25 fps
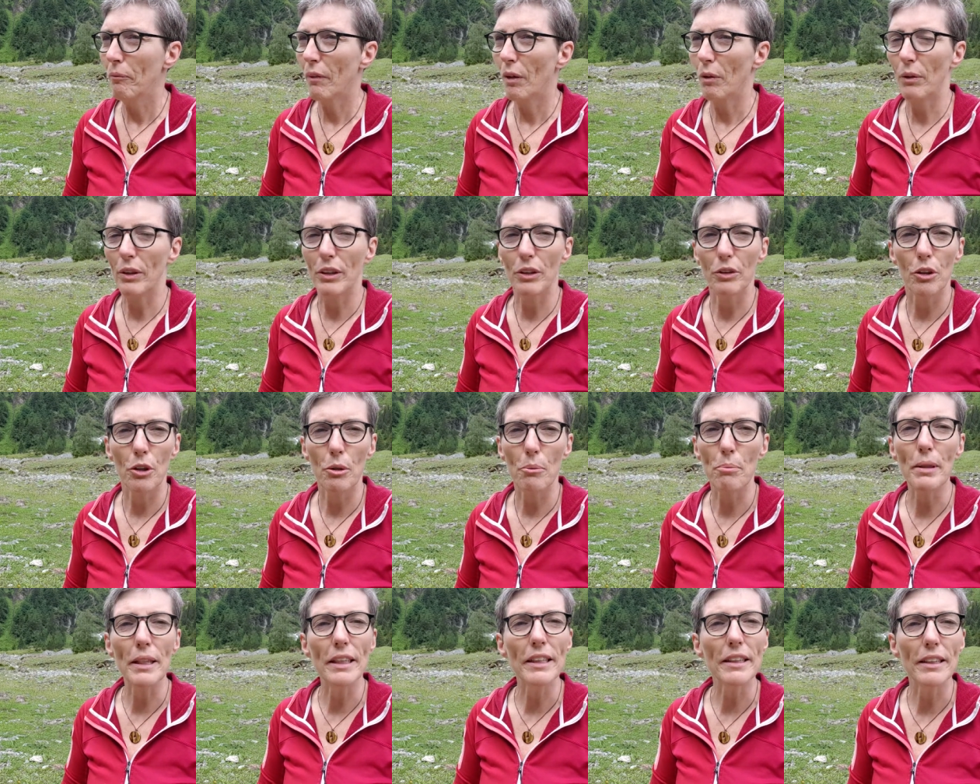when you're a
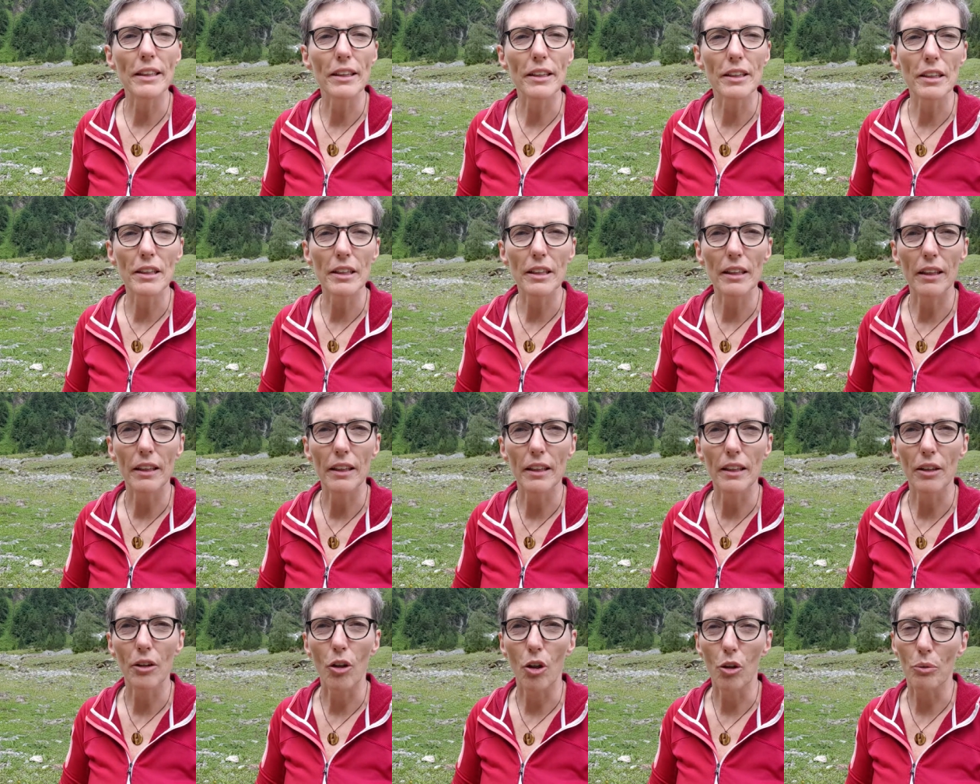business
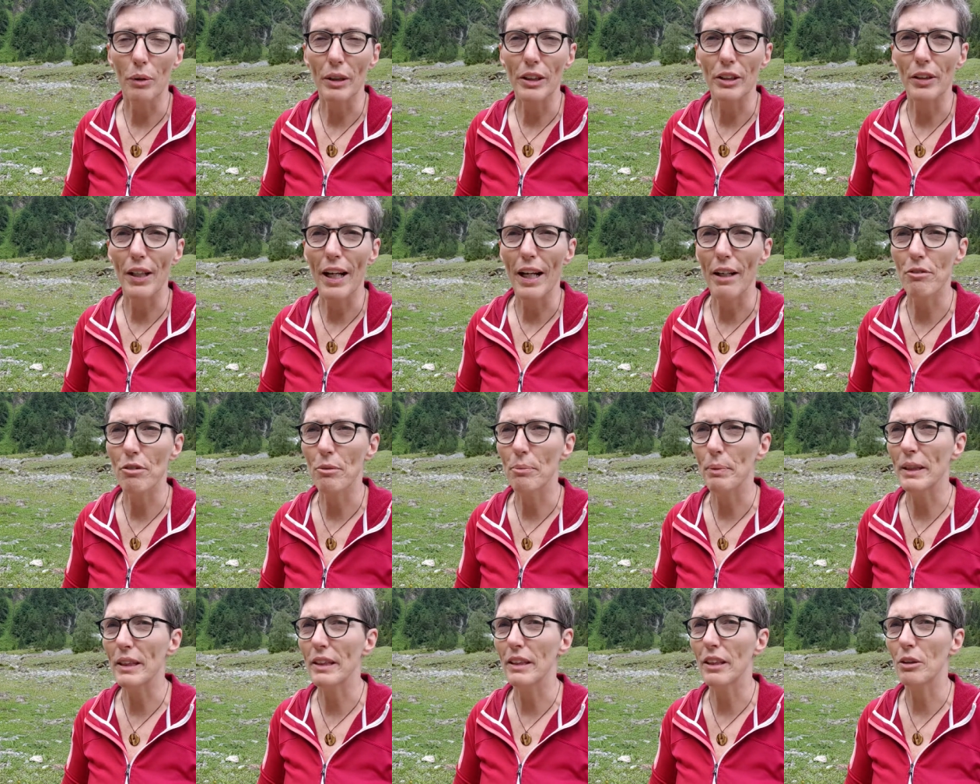uh, or when you have a
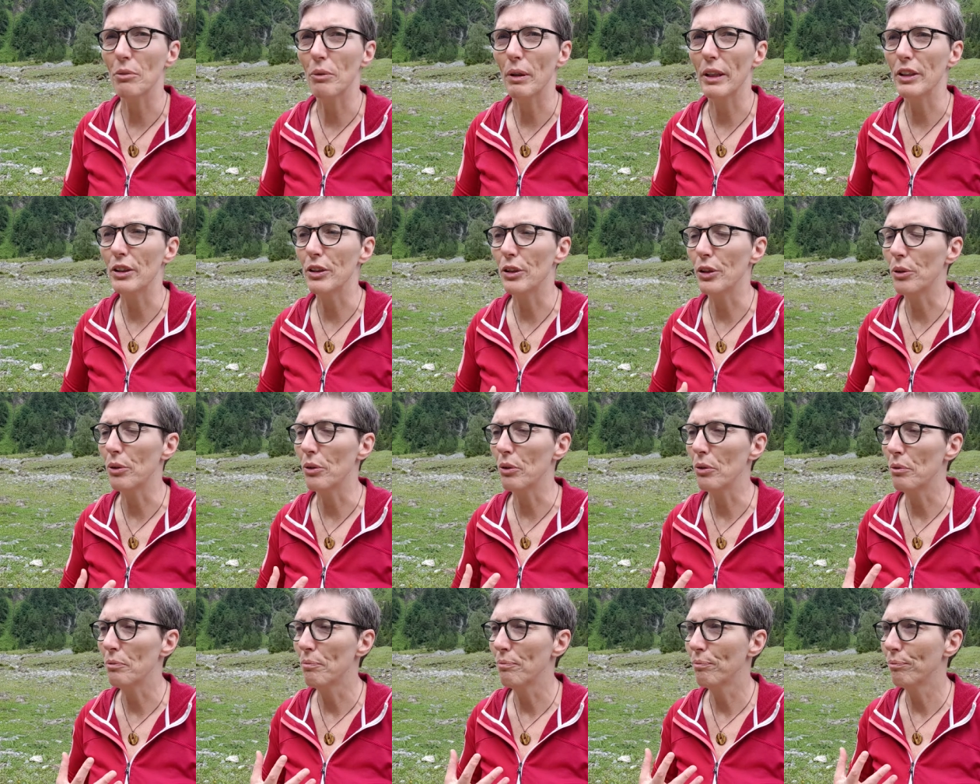business, when you